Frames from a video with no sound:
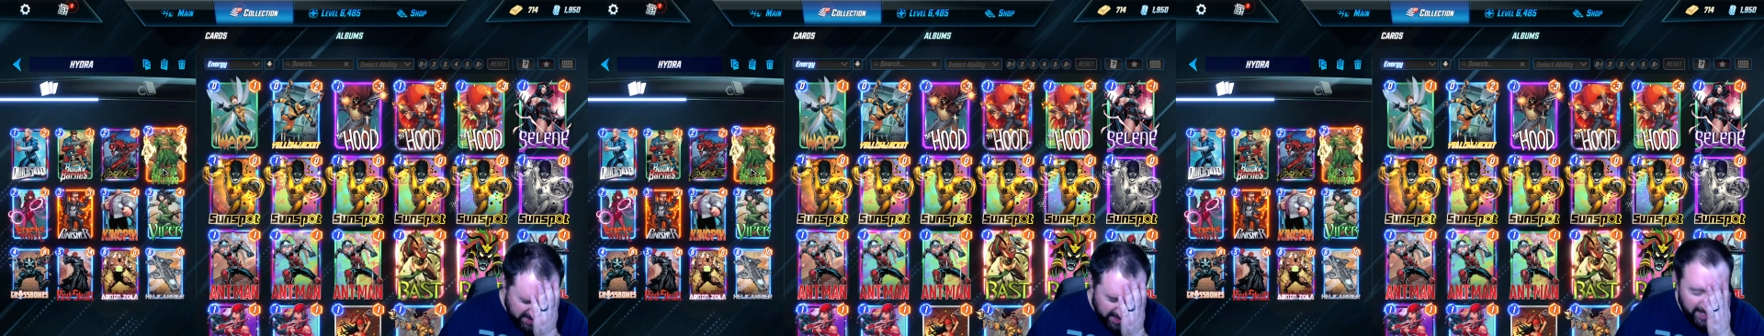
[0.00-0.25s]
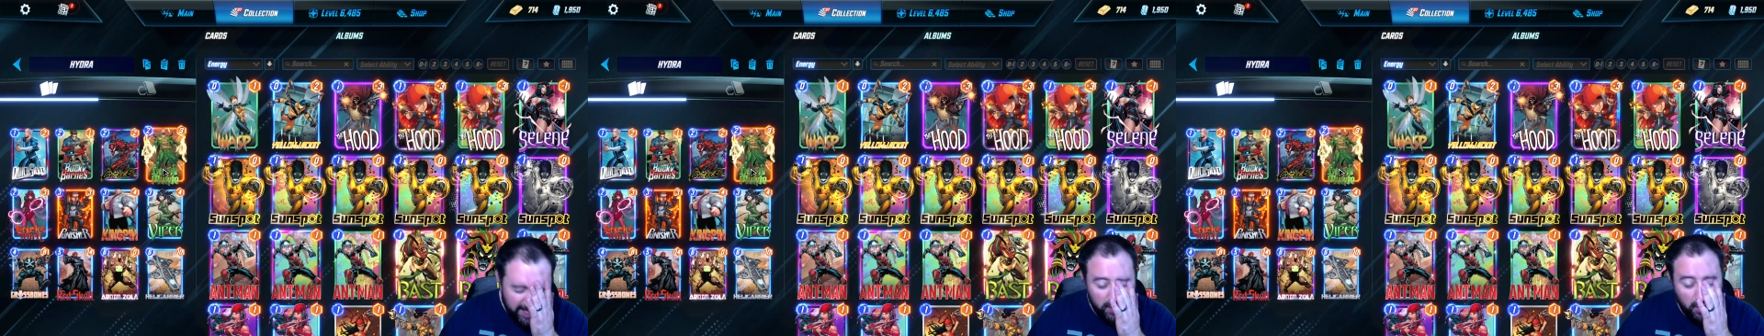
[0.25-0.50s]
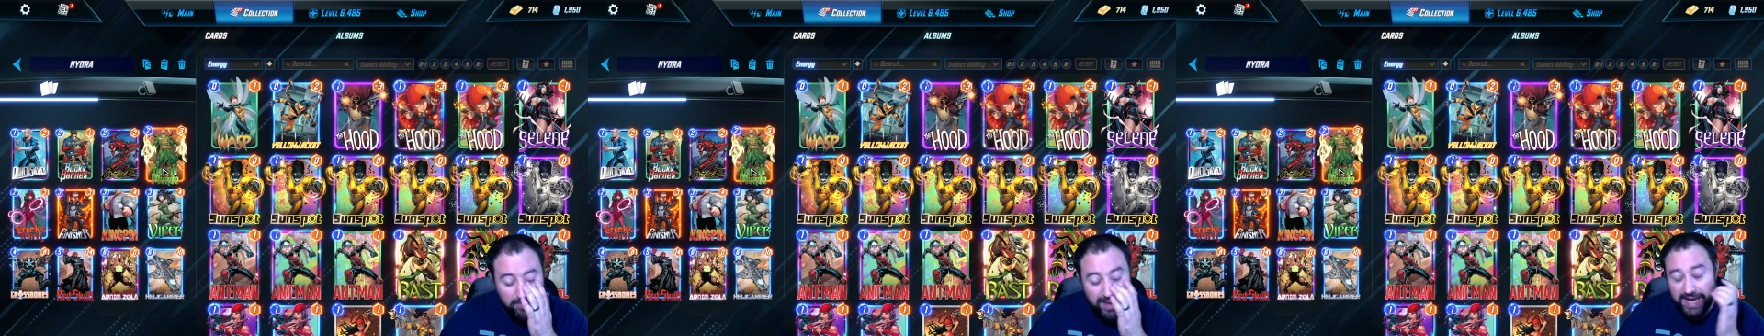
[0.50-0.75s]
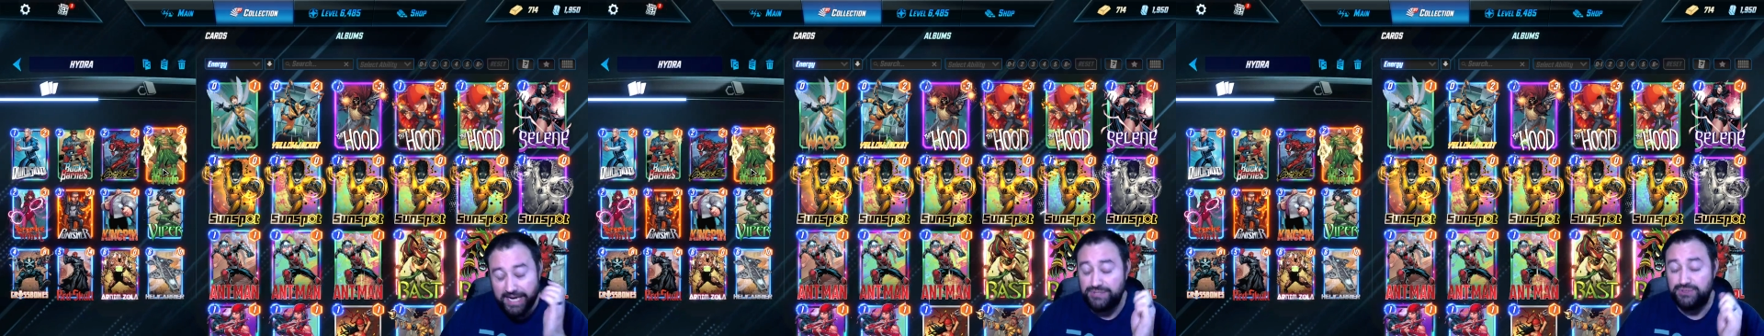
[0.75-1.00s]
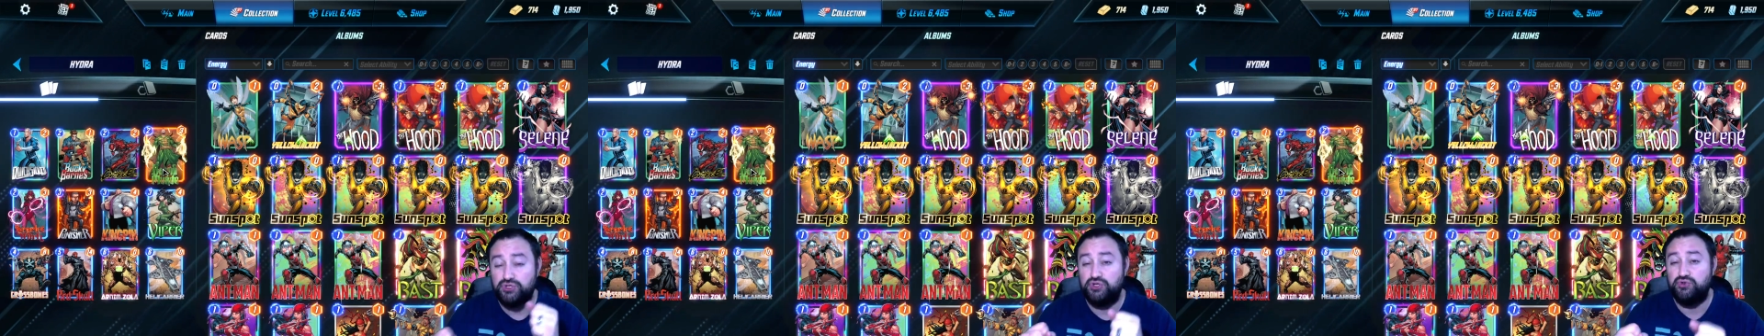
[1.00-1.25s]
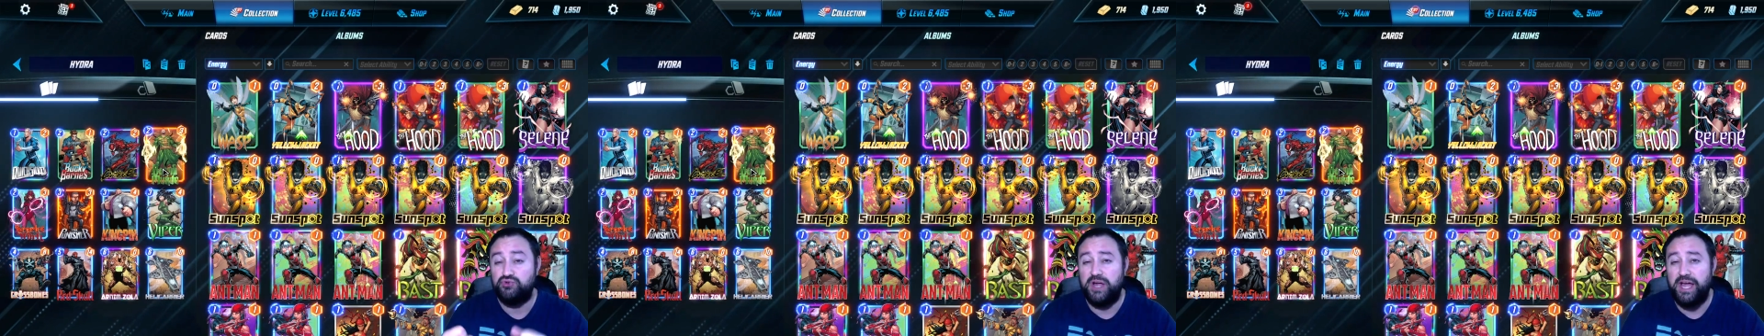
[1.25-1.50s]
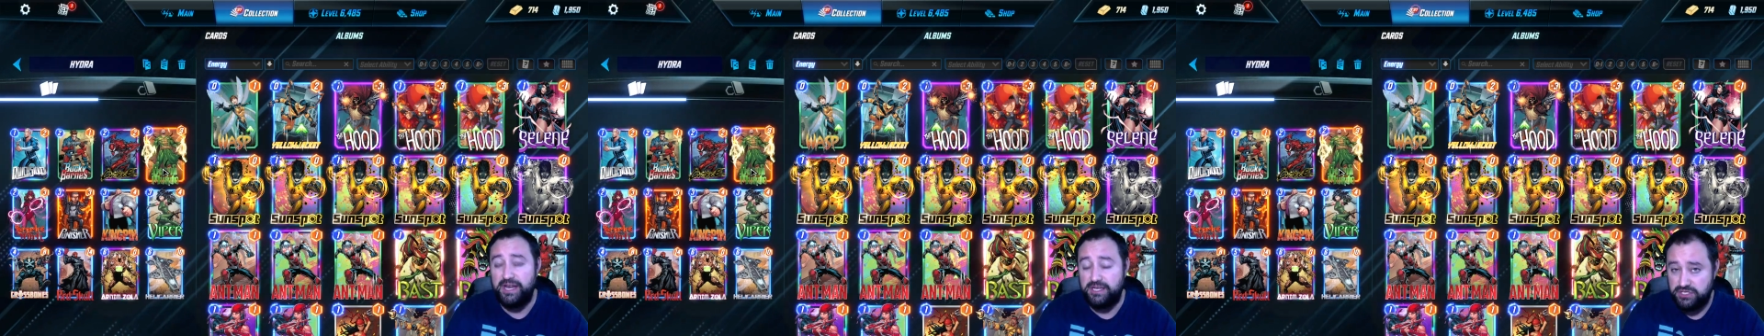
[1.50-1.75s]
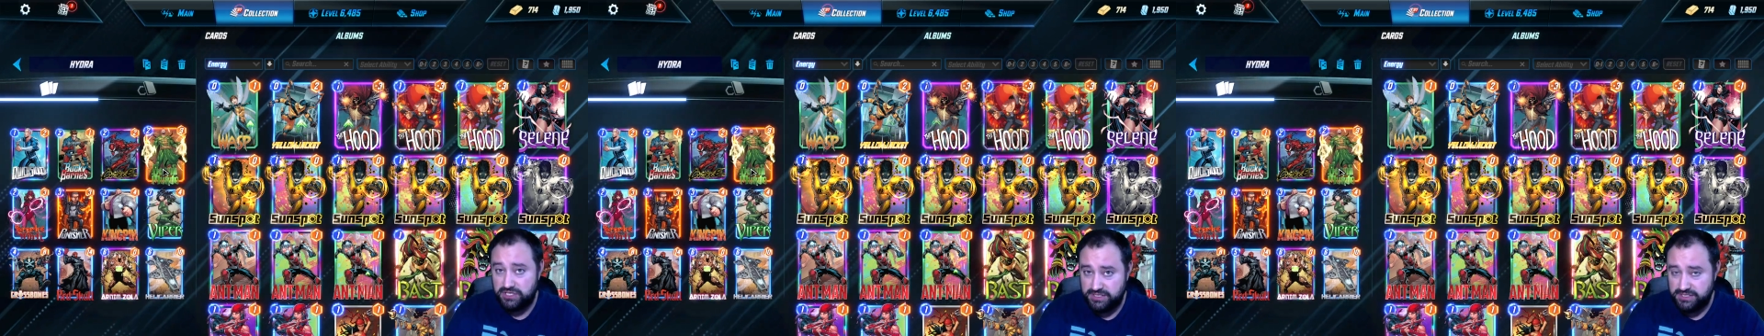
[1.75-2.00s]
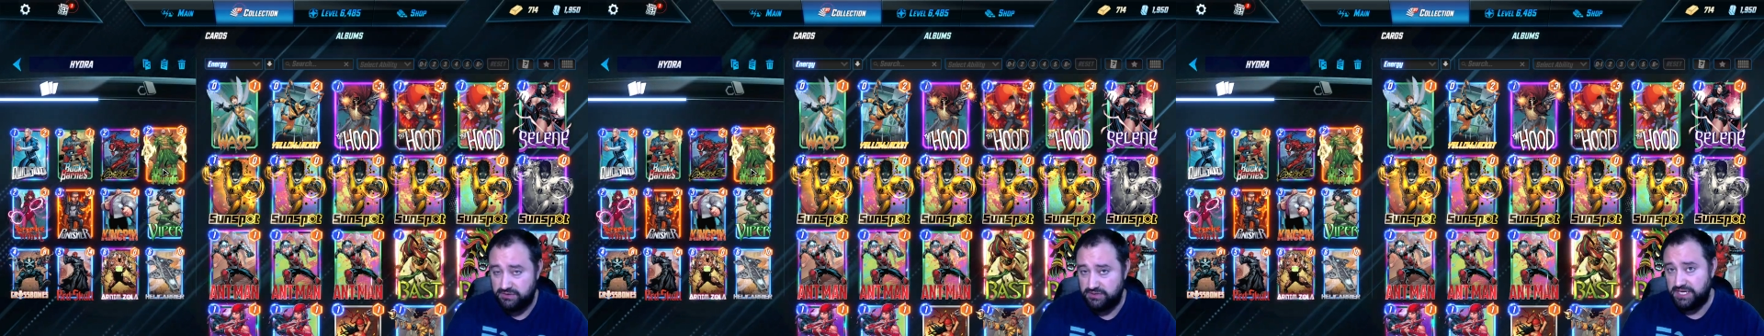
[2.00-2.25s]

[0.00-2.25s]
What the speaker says: I had to go back and stretch because there was